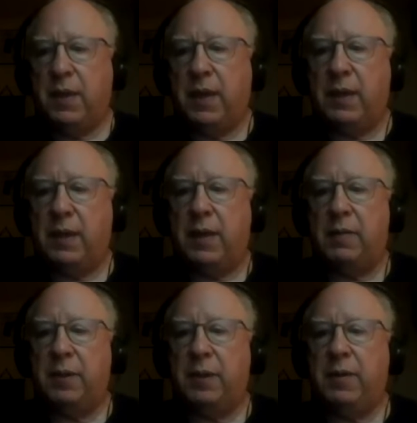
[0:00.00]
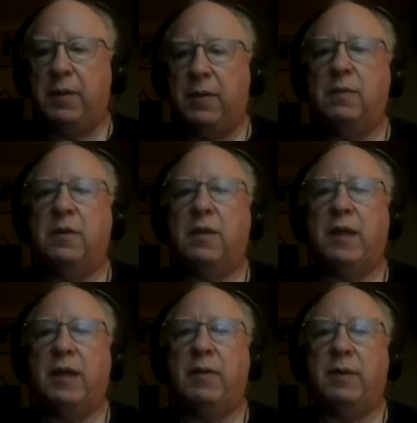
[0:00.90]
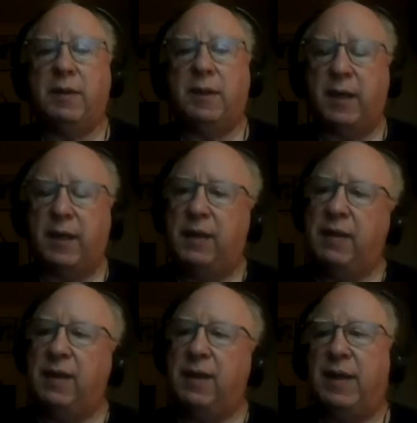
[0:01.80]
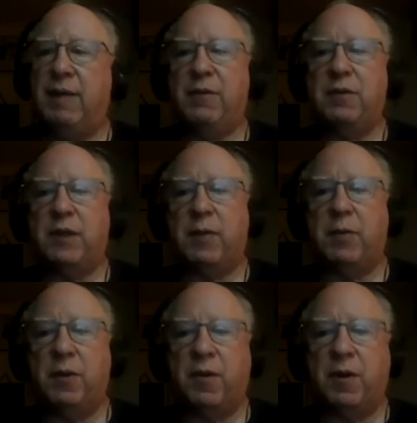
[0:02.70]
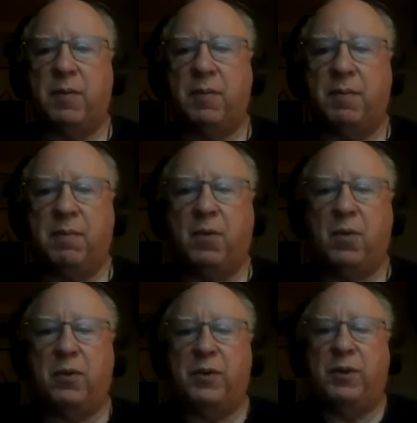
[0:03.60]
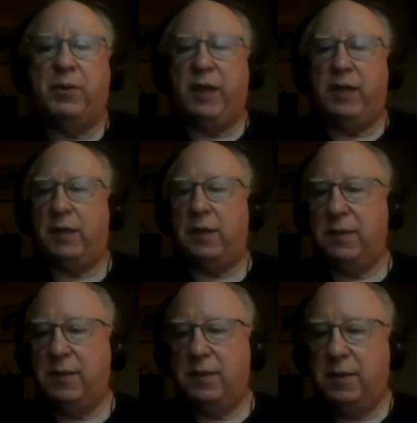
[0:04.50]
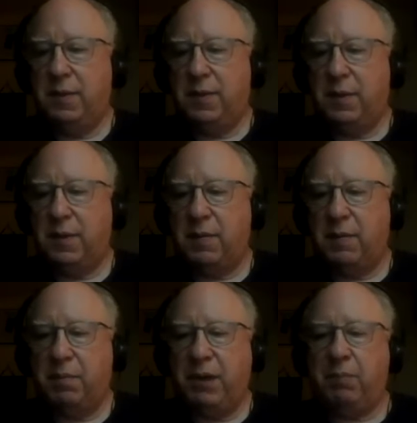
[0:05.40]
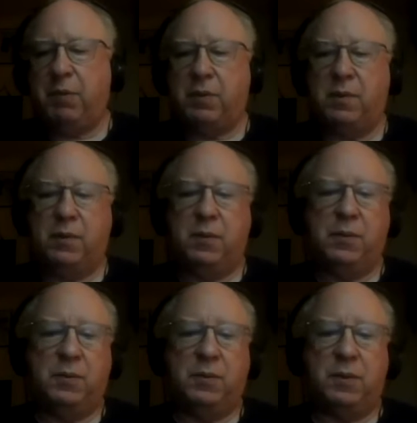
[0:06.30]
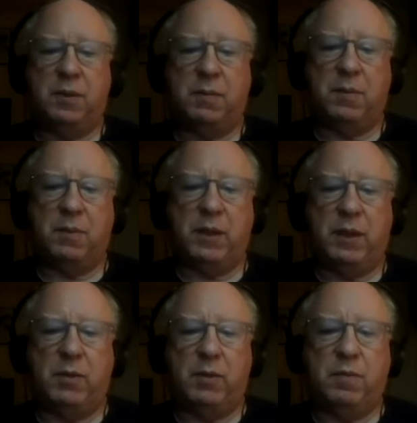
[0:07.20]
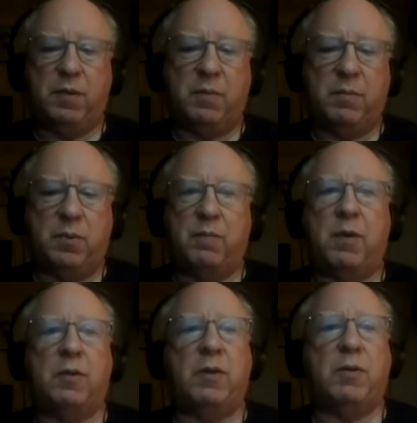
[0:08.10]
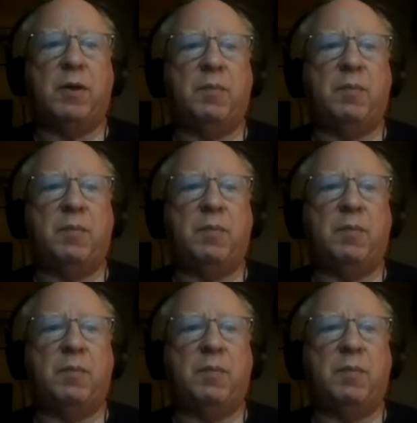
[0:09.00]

And I'm here today, I think I have to say, one of our more unique people who's leader of a portfolio